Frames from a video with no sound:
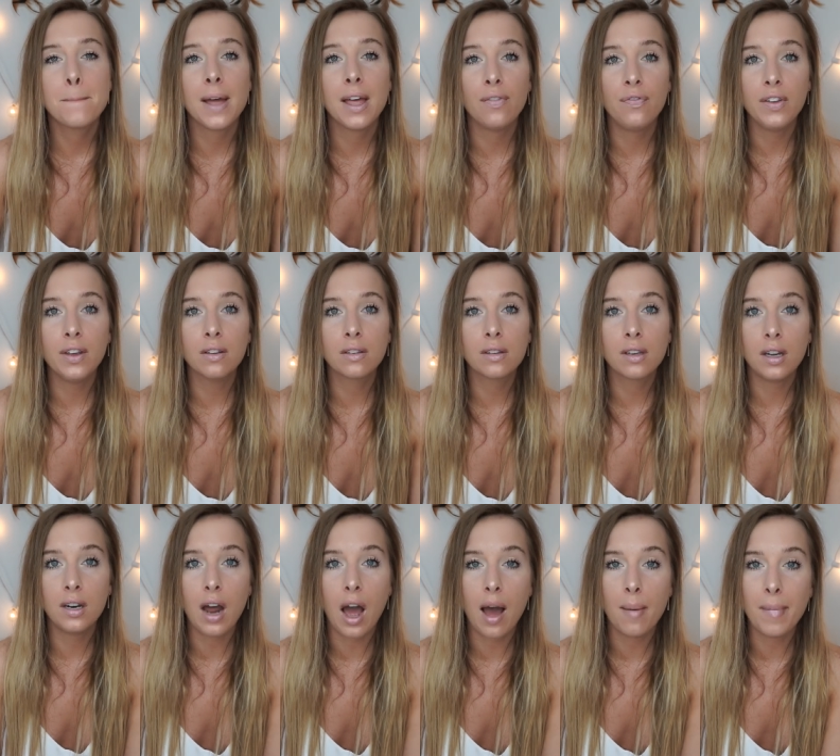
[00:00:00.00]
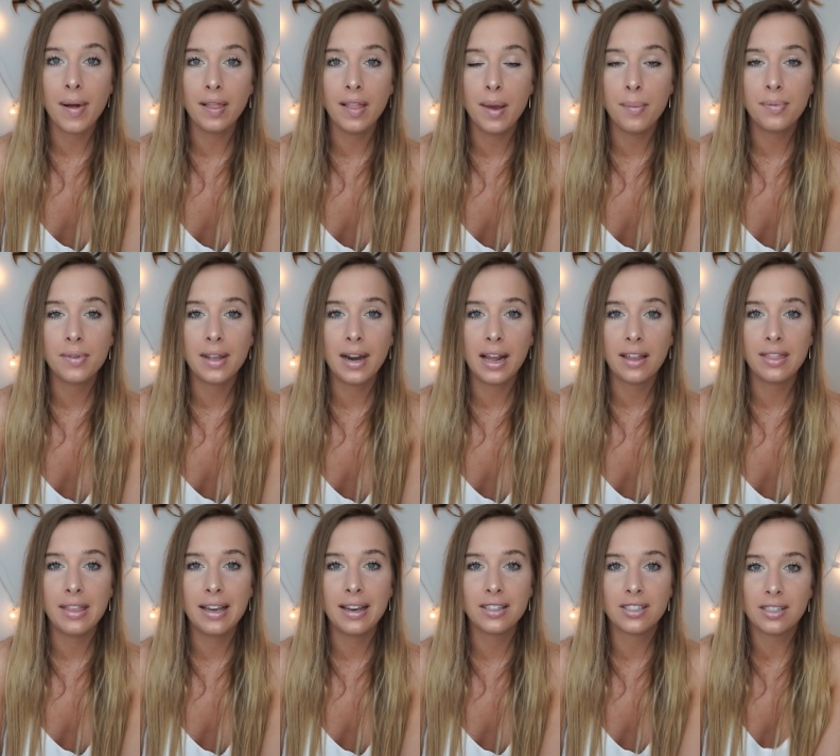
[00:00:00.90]
It feels good on my lips and I
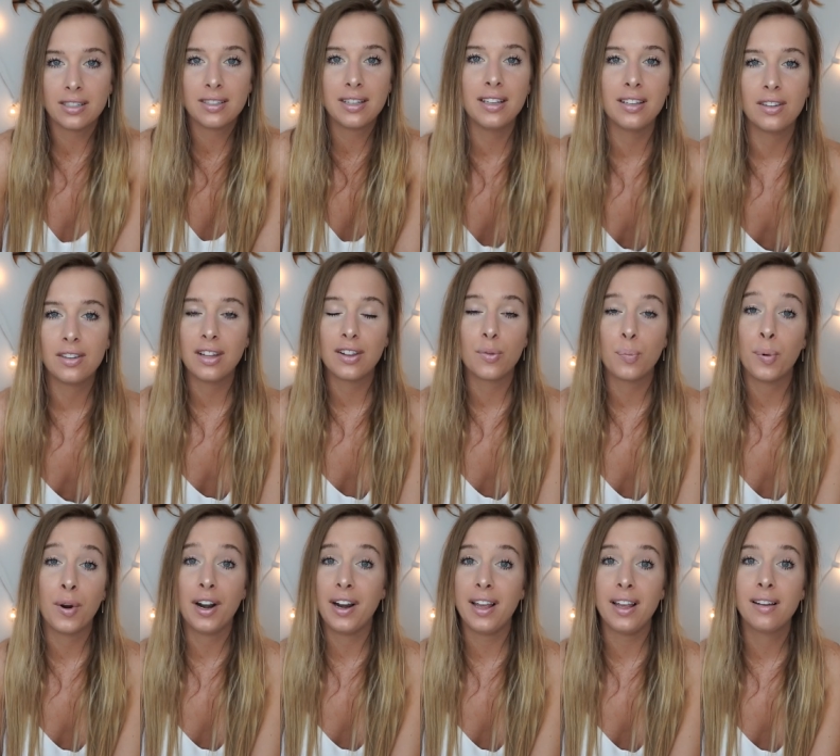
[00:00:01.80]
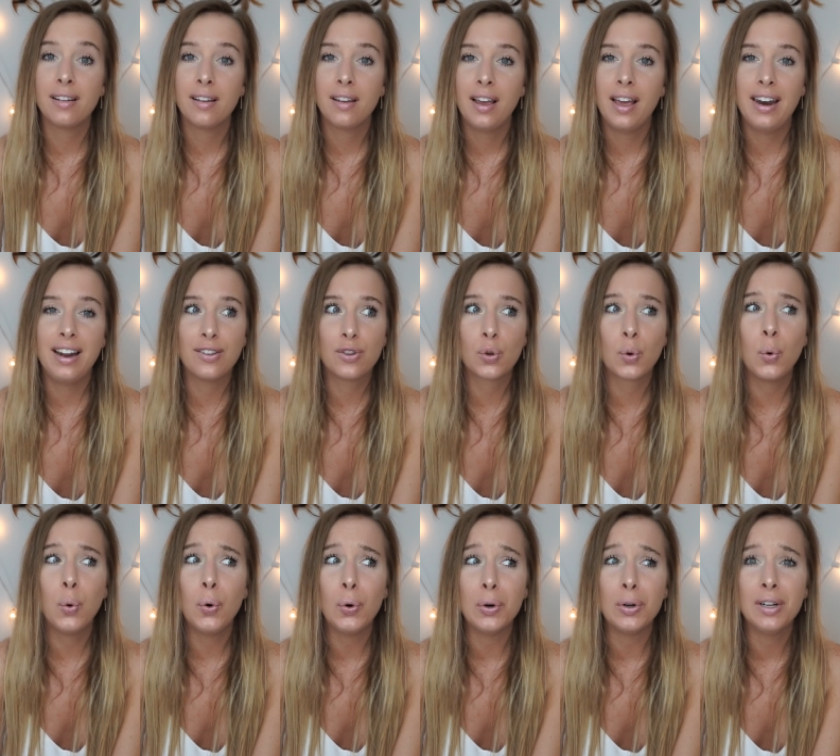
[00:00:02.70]
think it just is, it's pretty and it's
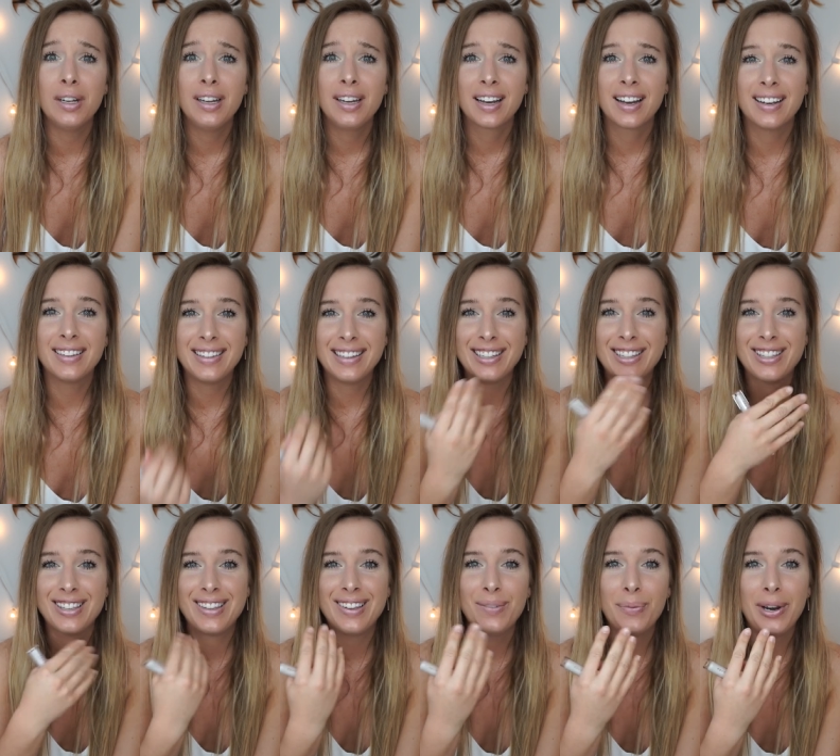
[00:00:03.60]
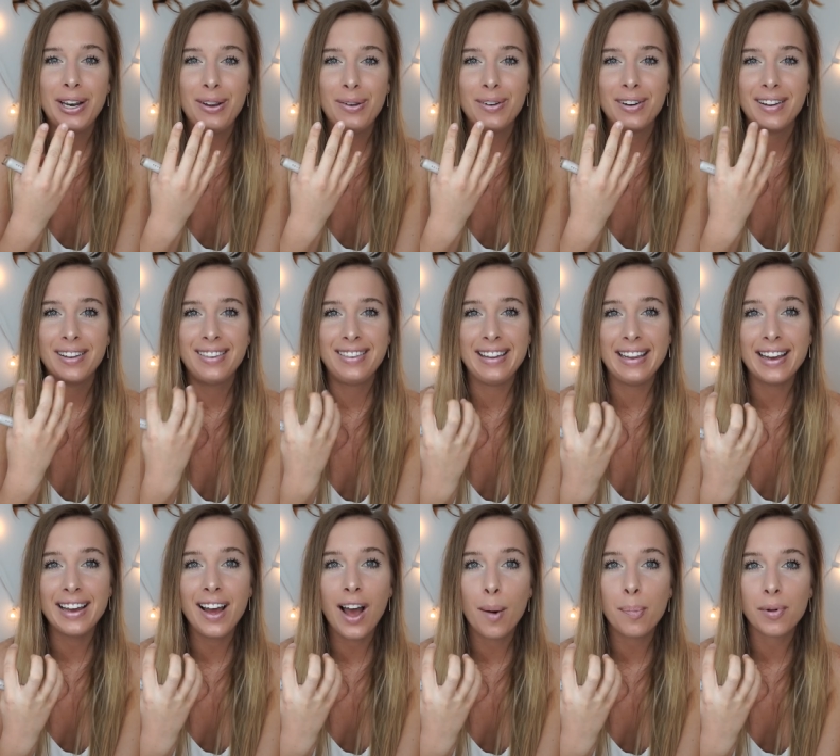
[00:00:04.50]
cool because it's, when you
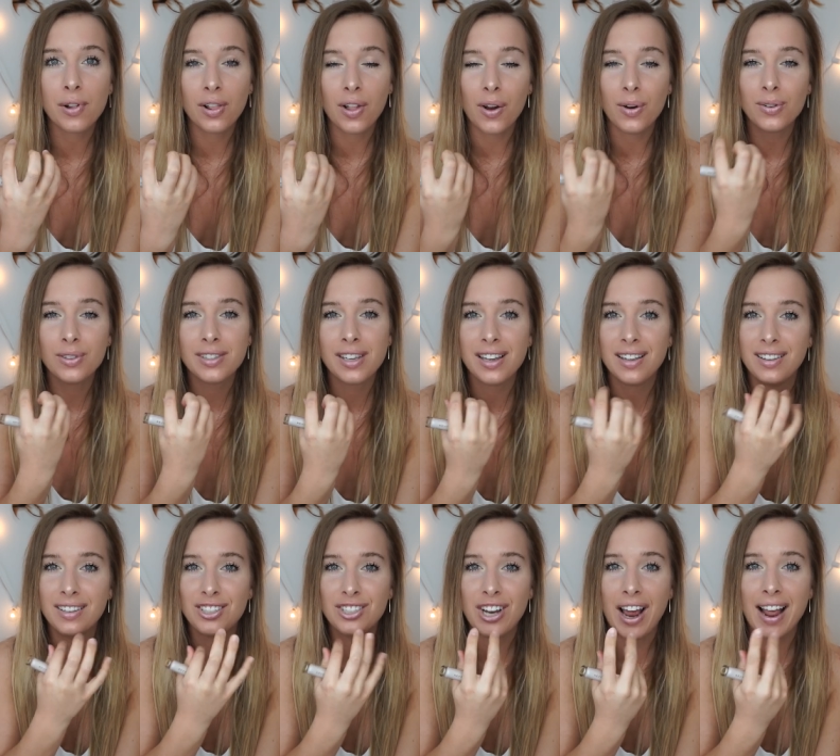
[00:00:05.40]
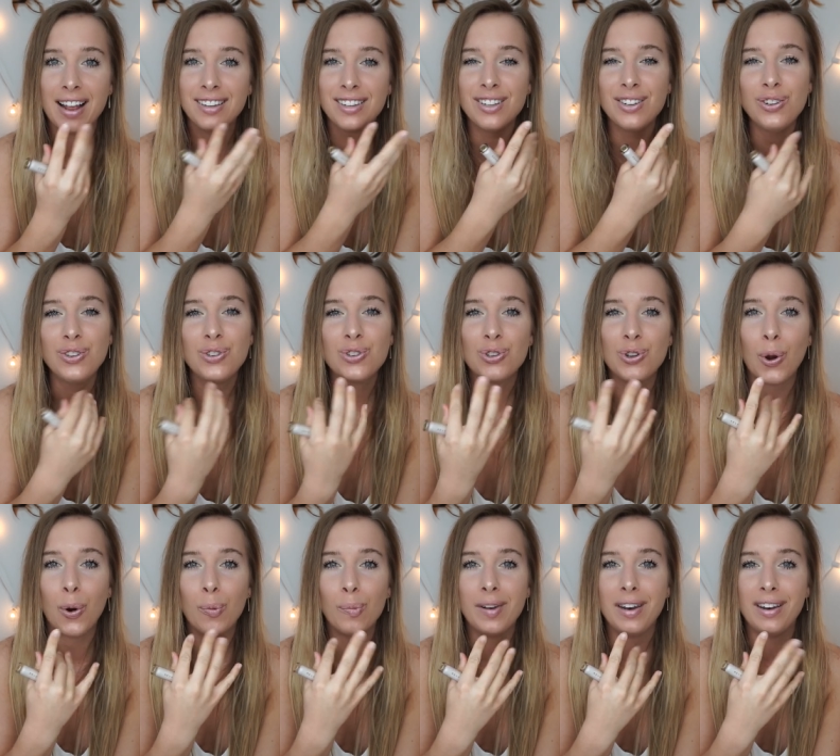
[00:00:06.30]
see it up close, it shines in
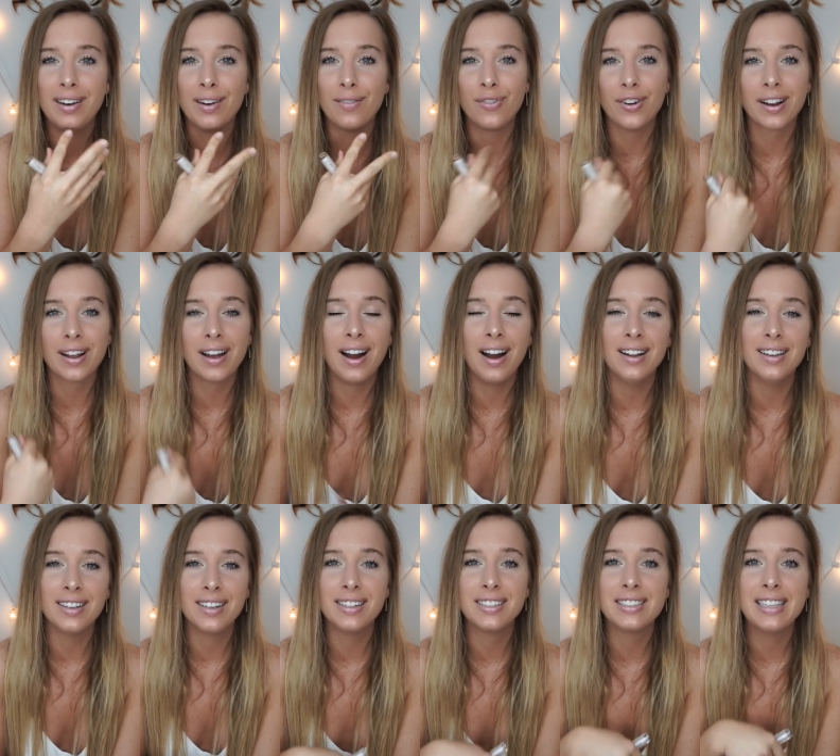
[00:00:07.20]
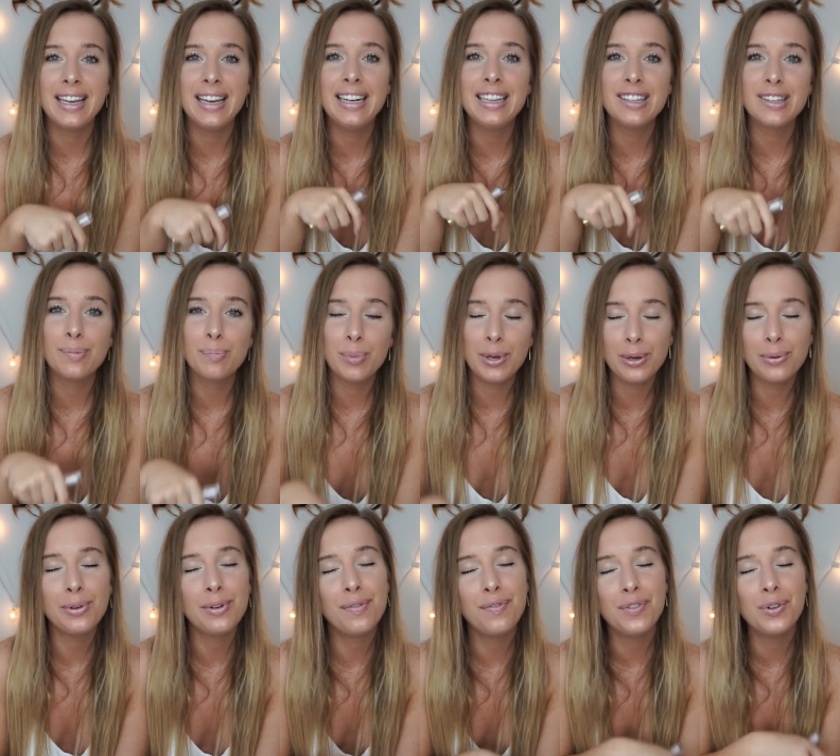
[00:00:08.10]
so many different colors. It's
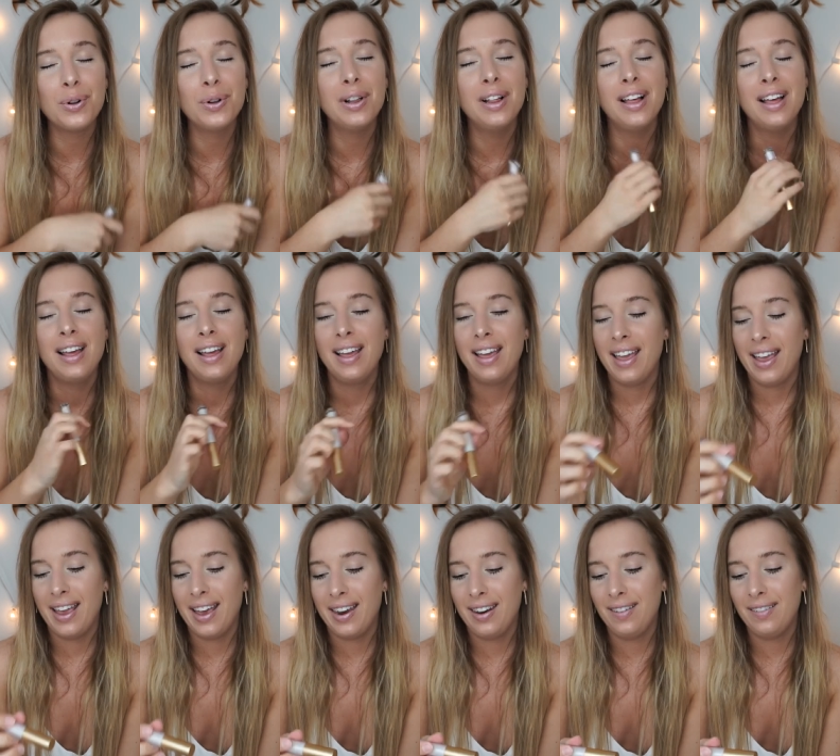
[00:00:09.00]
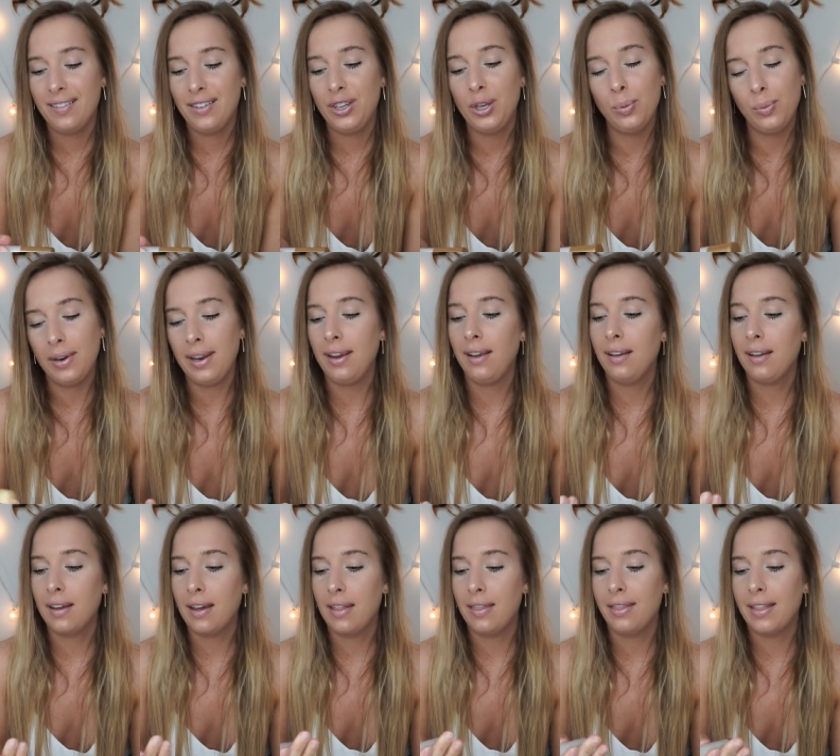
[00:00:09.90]
beautiful and
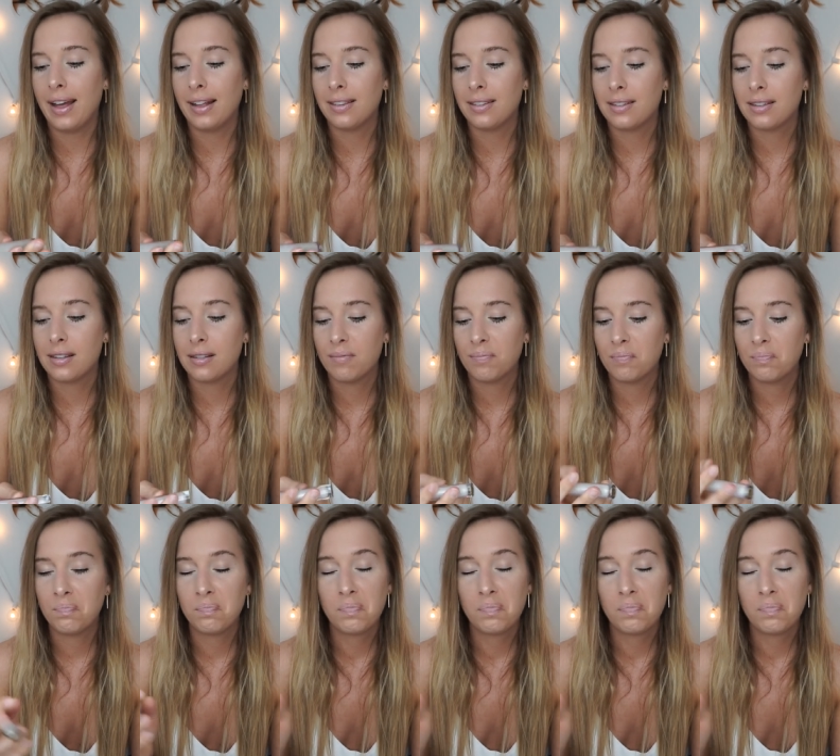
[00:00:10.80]
unique and that's